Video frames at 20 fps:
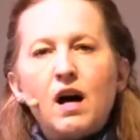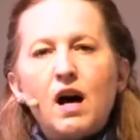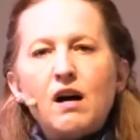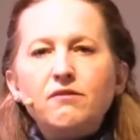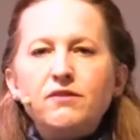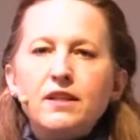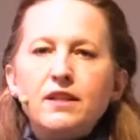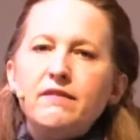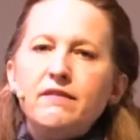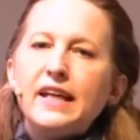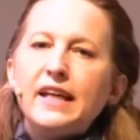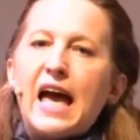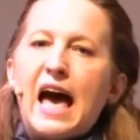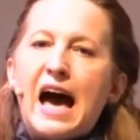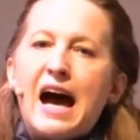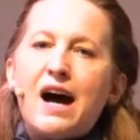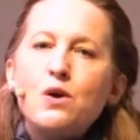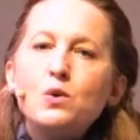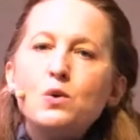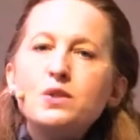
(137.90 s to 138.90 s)
of living
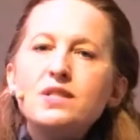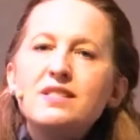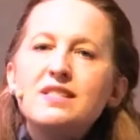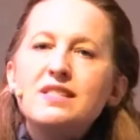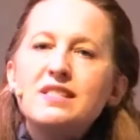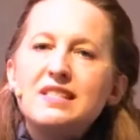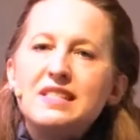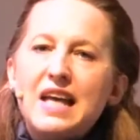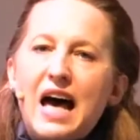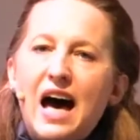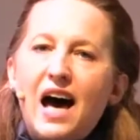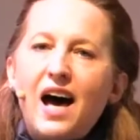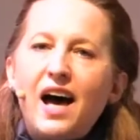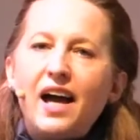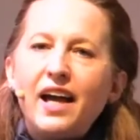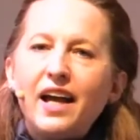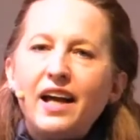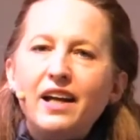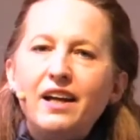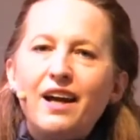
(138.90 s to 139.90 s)

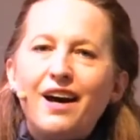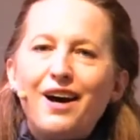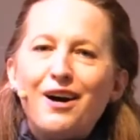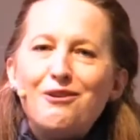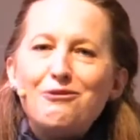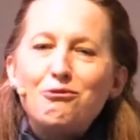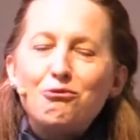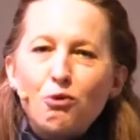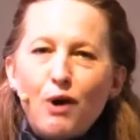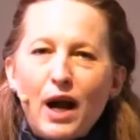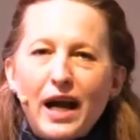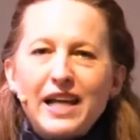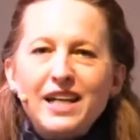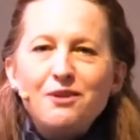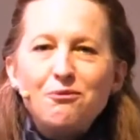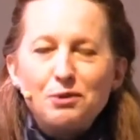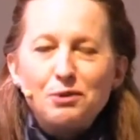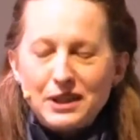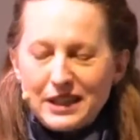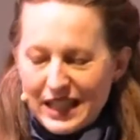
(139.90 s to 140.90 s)
outside of right
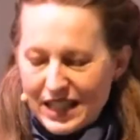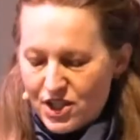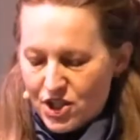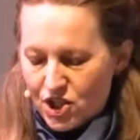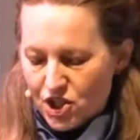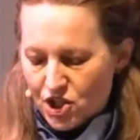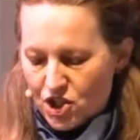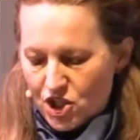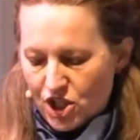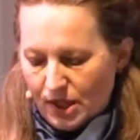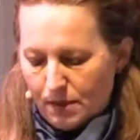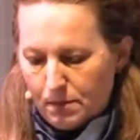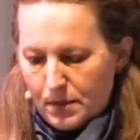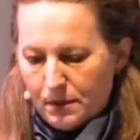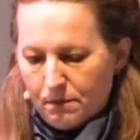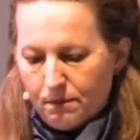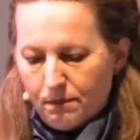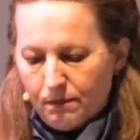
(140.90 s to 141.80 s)
relationship.